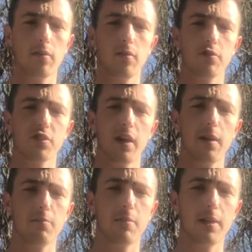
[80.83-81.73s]

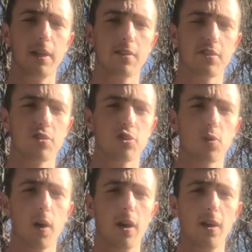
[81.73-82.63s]
slab to be nice and
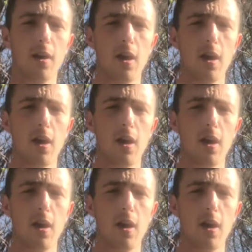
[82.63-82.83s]
square,